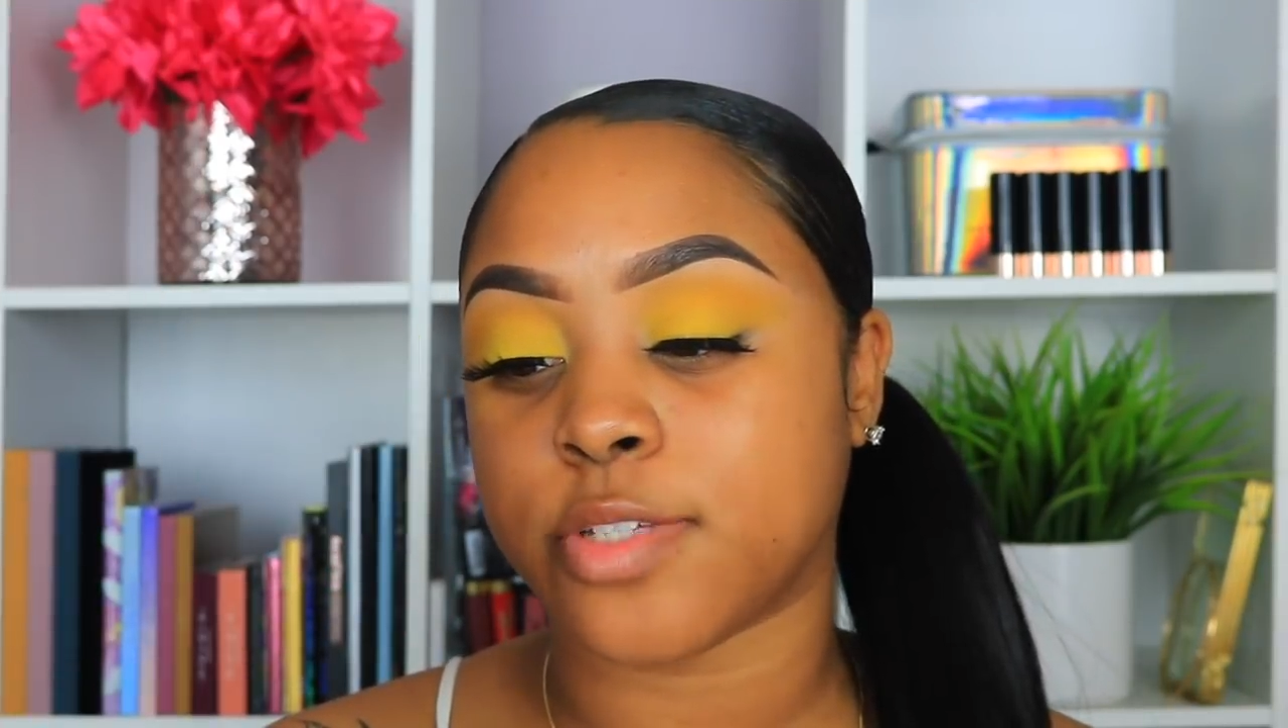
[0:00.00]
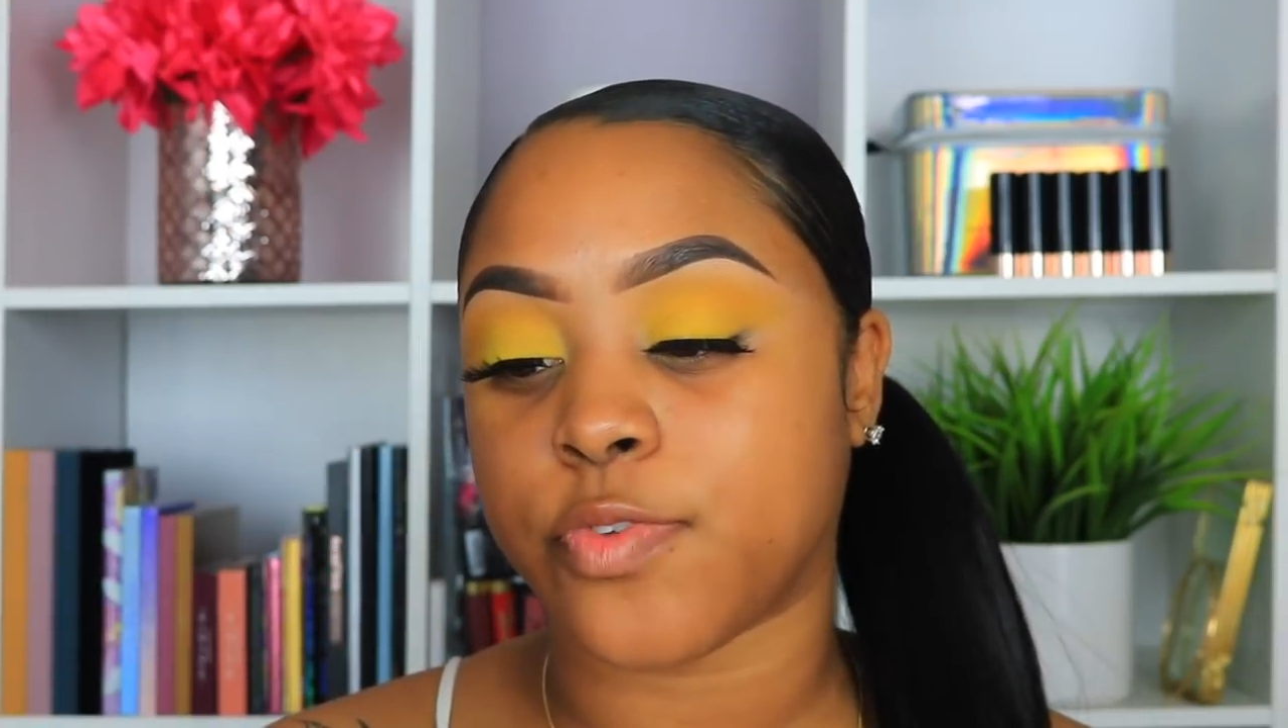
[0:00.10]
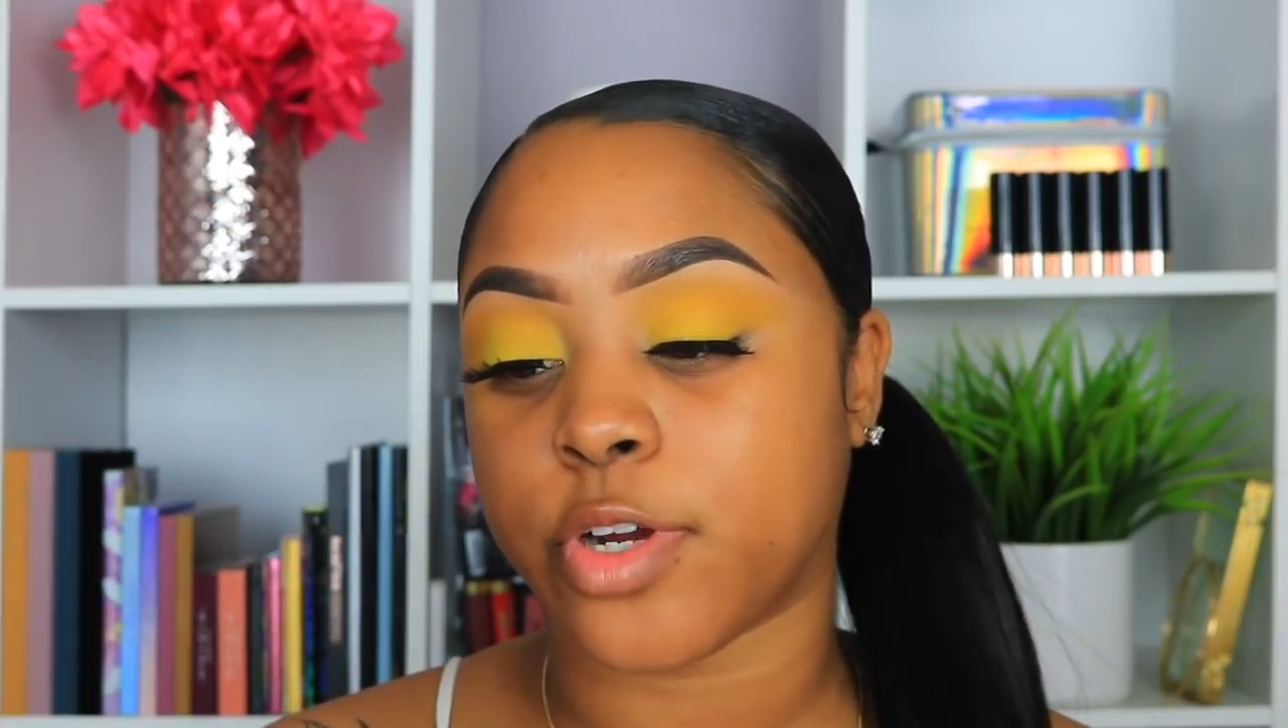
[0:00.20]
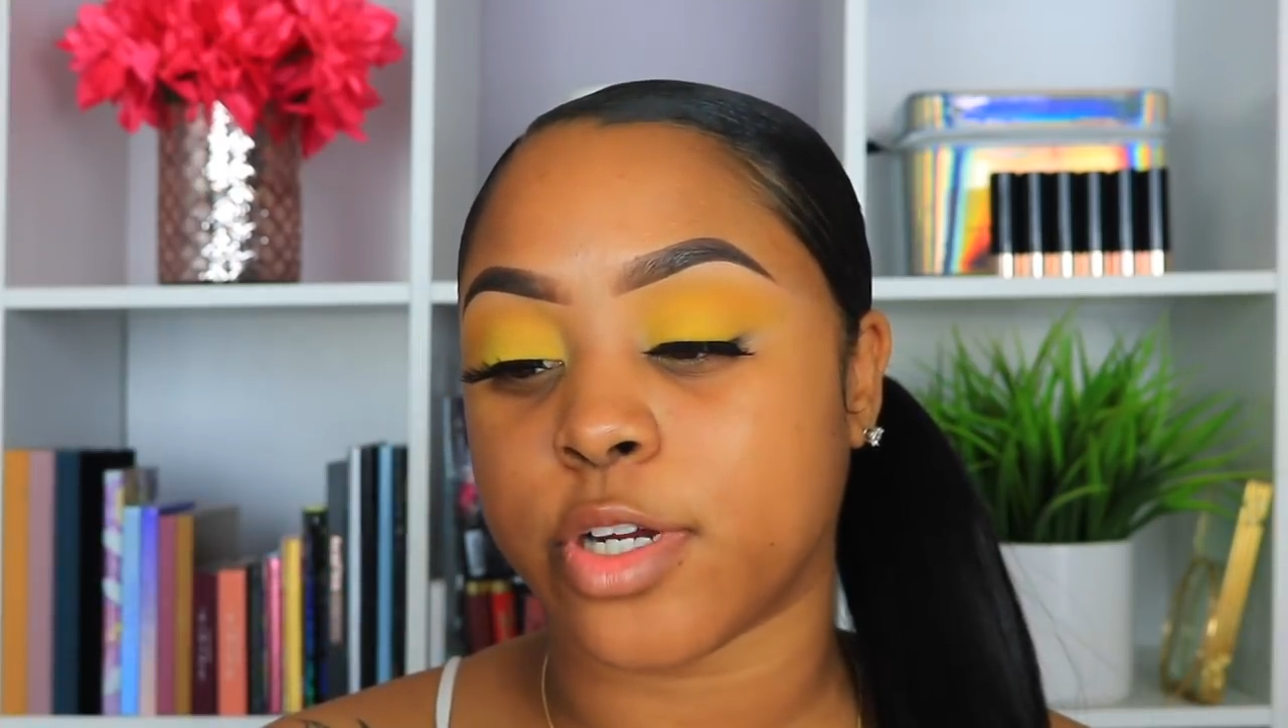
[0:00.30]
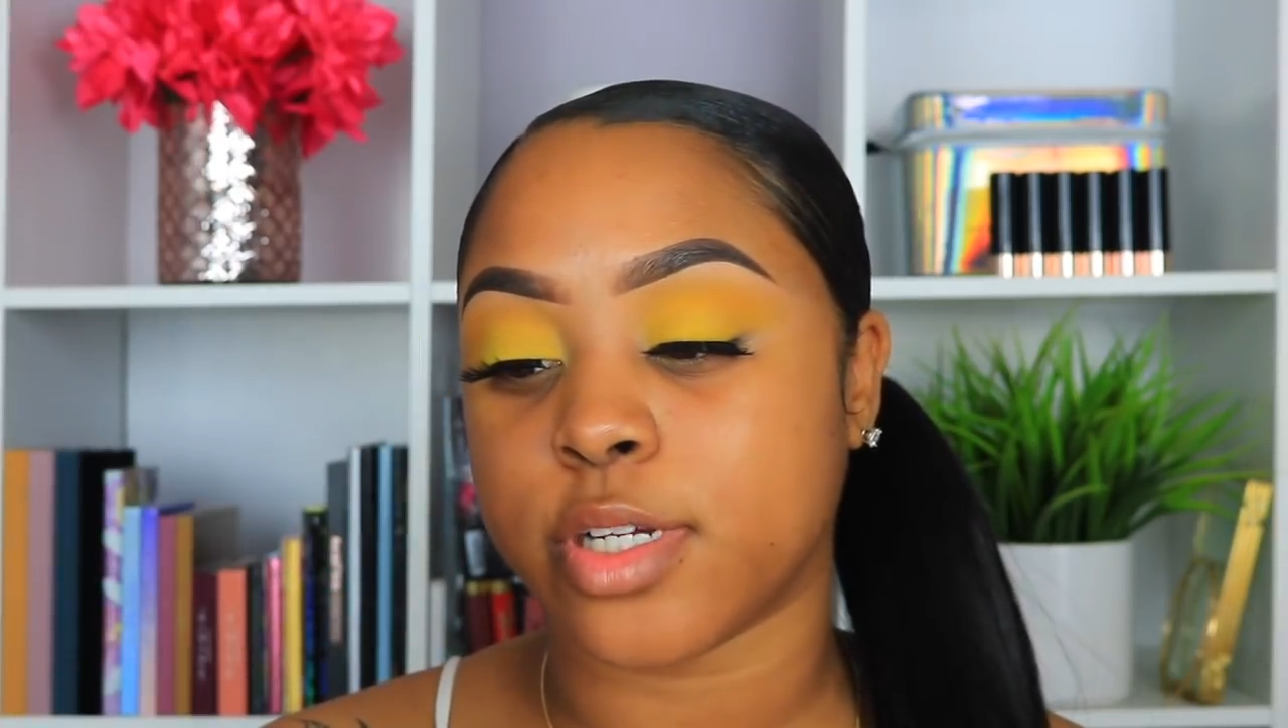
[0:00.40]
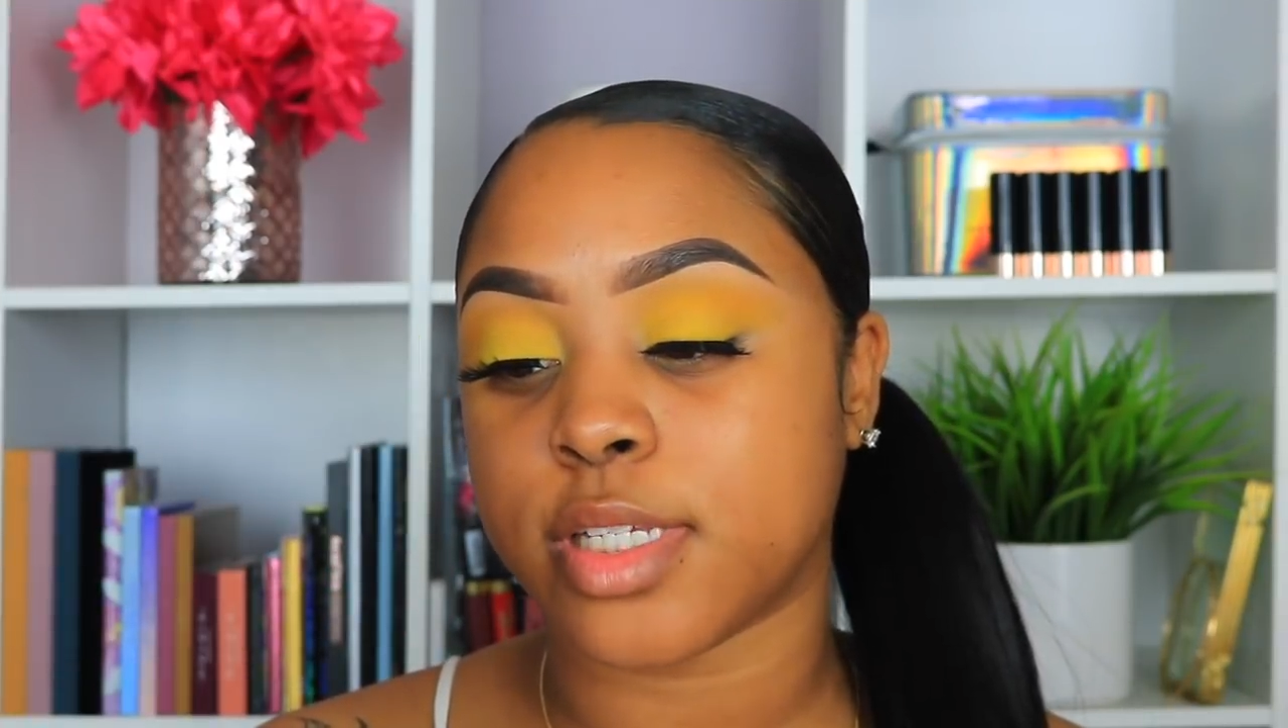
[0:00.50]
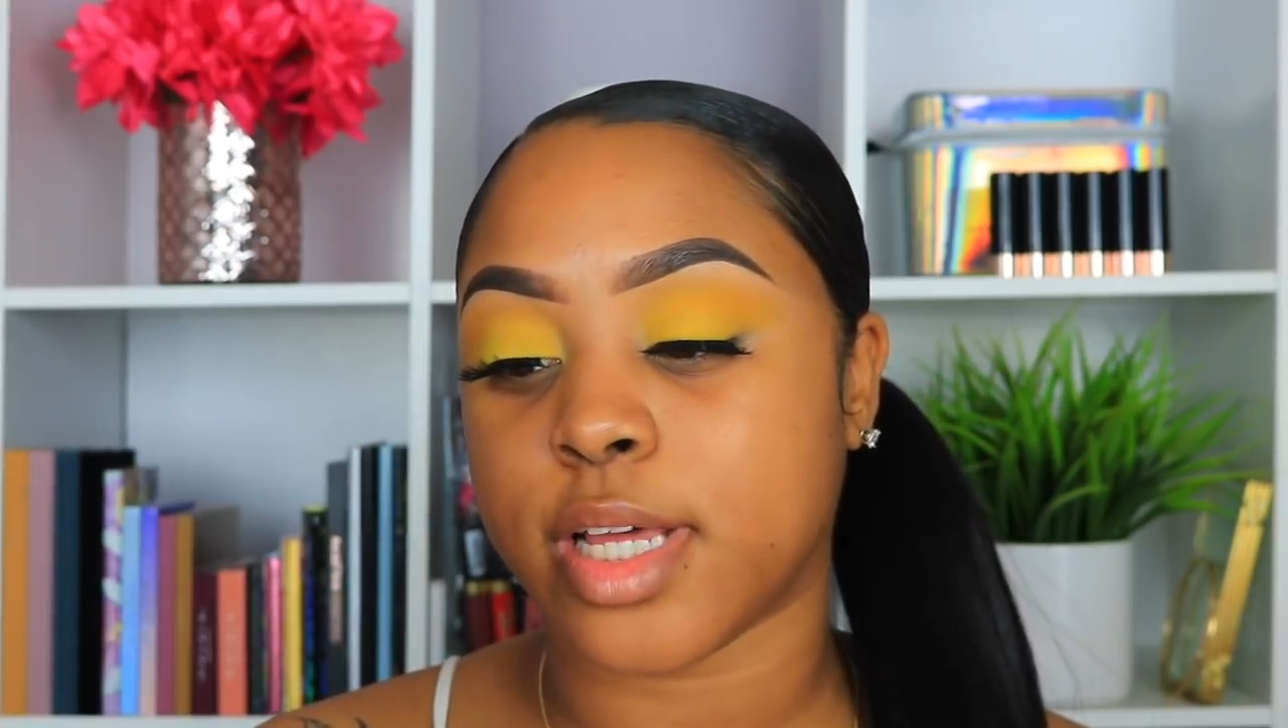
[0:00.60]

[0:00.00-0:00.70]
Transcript: first,